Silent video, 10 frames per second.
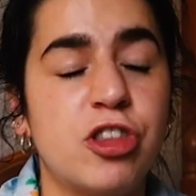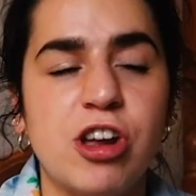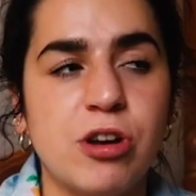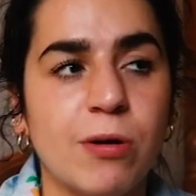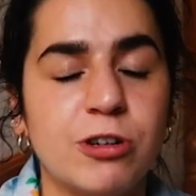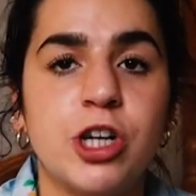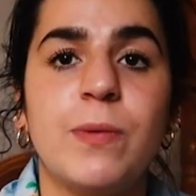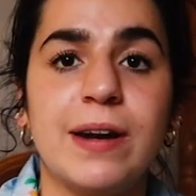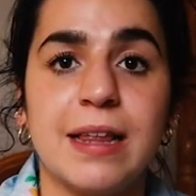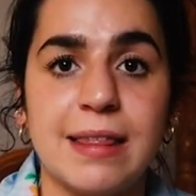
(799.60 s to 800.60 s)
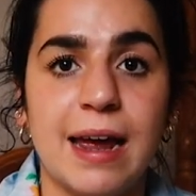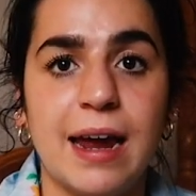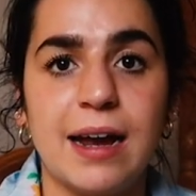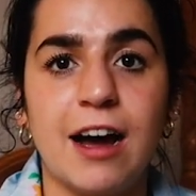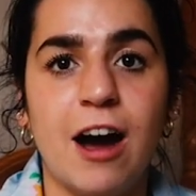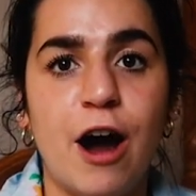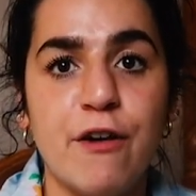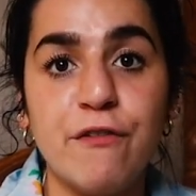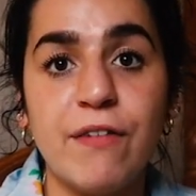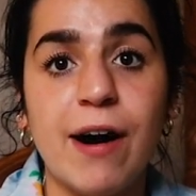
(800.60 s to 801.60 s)
to not do anything,
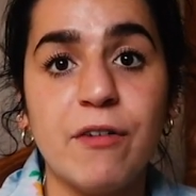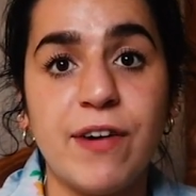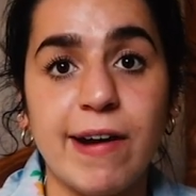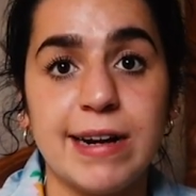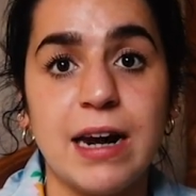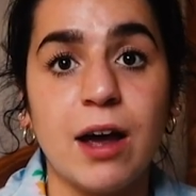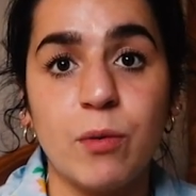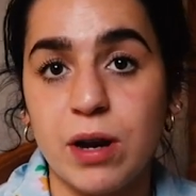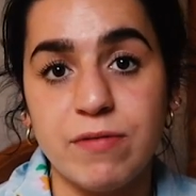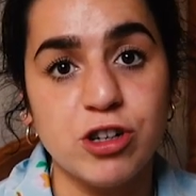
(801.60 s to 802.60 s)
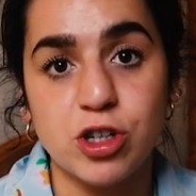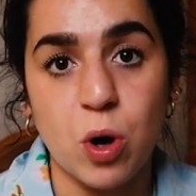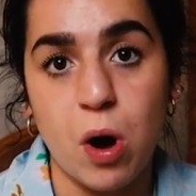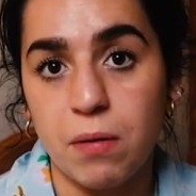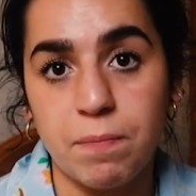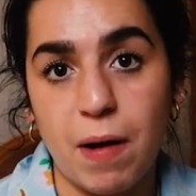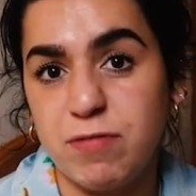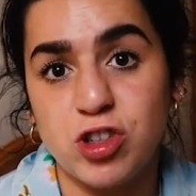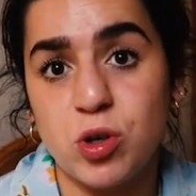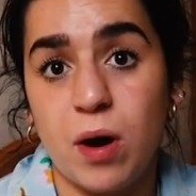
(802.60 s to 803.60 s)
I felt very like, well, I've just got
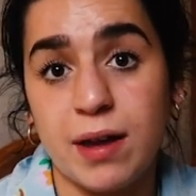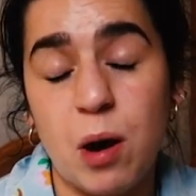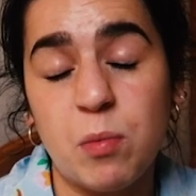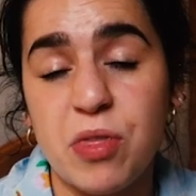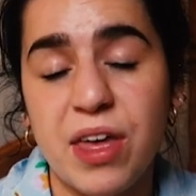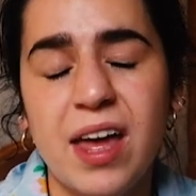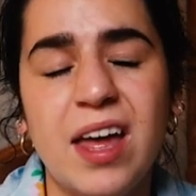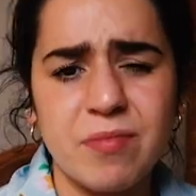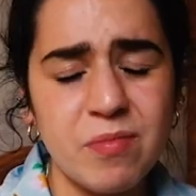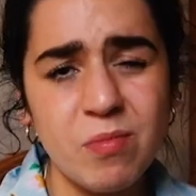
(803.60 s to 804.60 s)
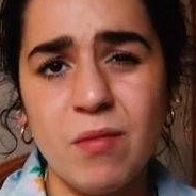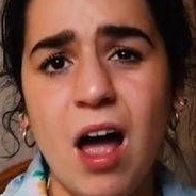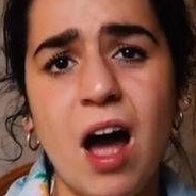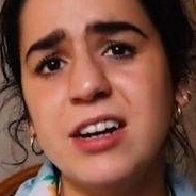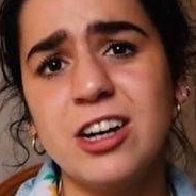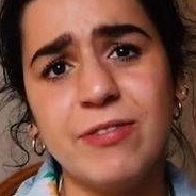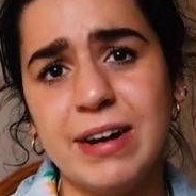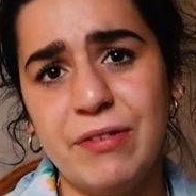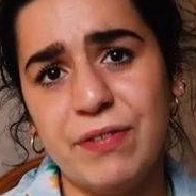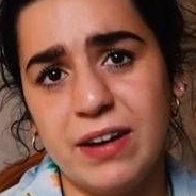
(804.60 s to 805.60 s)
to get on with it. I don't
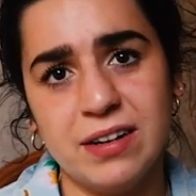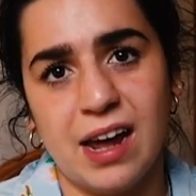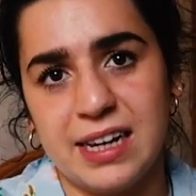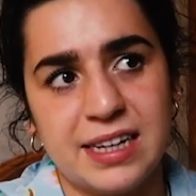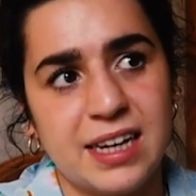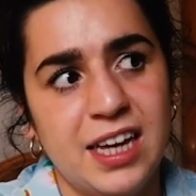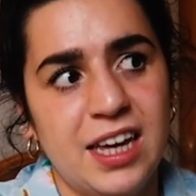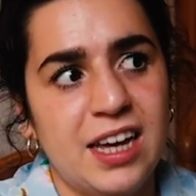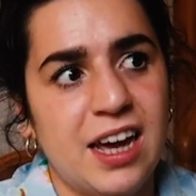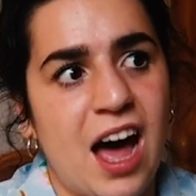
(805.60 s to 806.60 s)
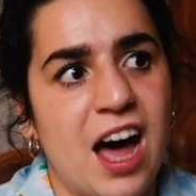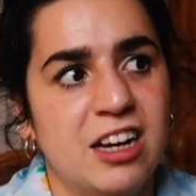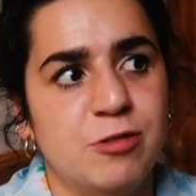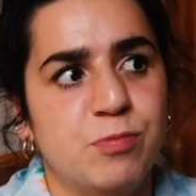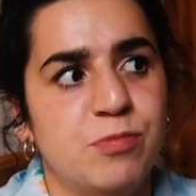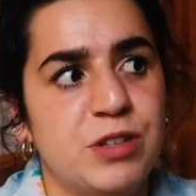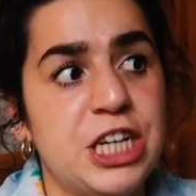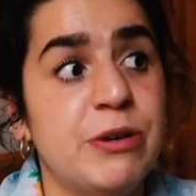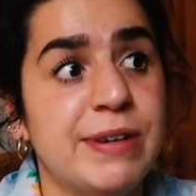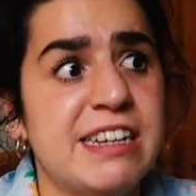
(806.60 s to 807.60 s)
really feel like
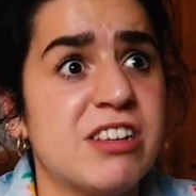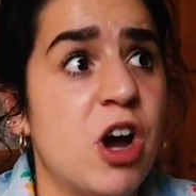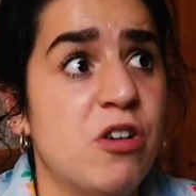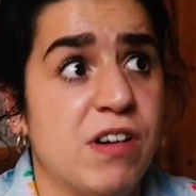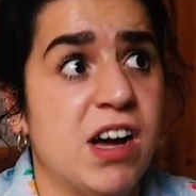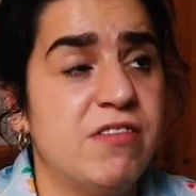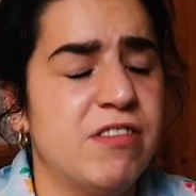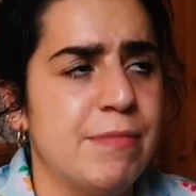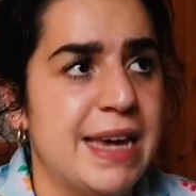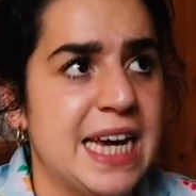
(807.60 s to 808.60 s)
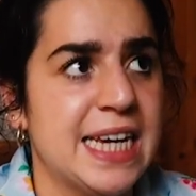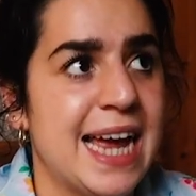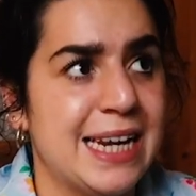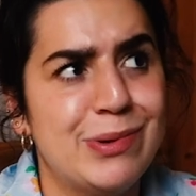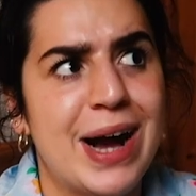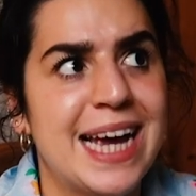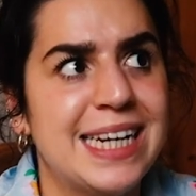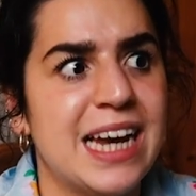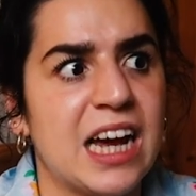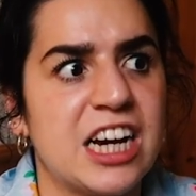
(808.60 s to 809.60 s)
uni's over for me
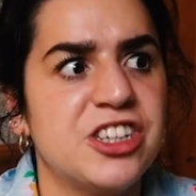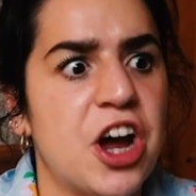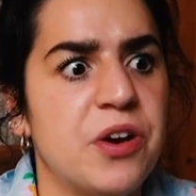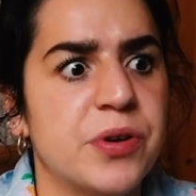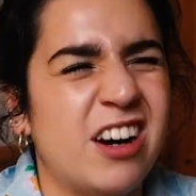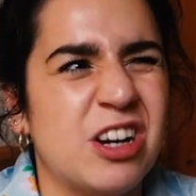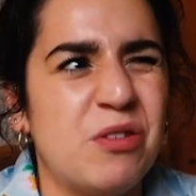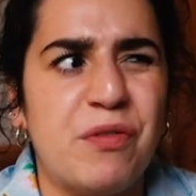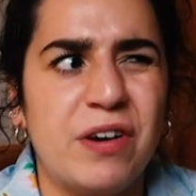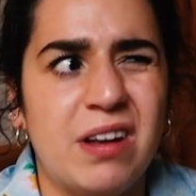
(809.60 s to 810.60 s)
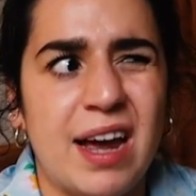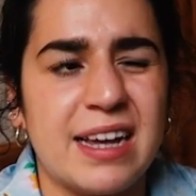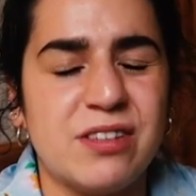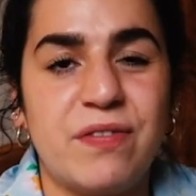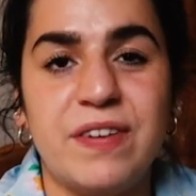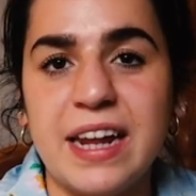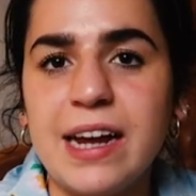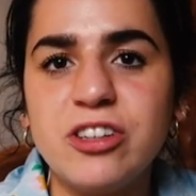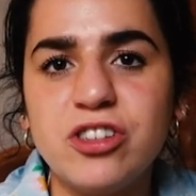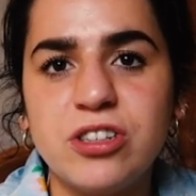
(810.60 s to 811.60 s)
anyway. Like I don't feel like it's
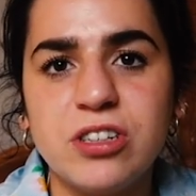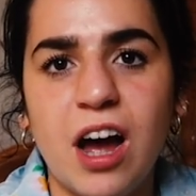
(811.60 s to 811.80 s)
finished.